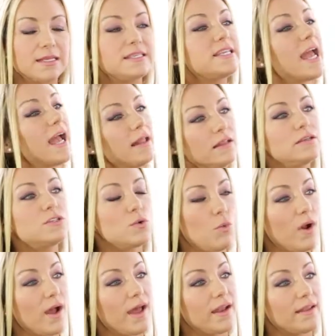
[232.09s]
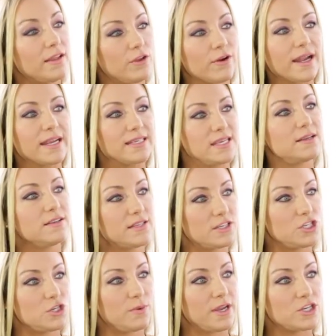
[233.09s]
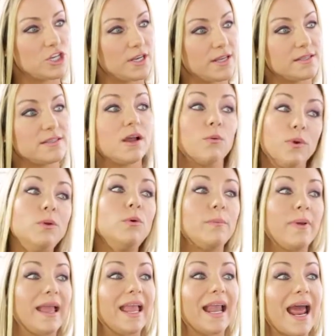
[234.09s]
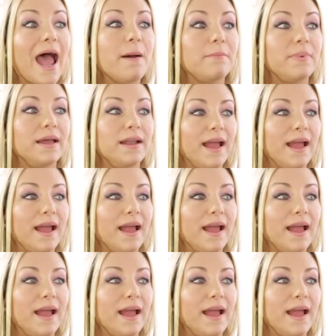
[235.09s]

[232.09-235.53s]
tell us what your ideal situation is and we will make it happen.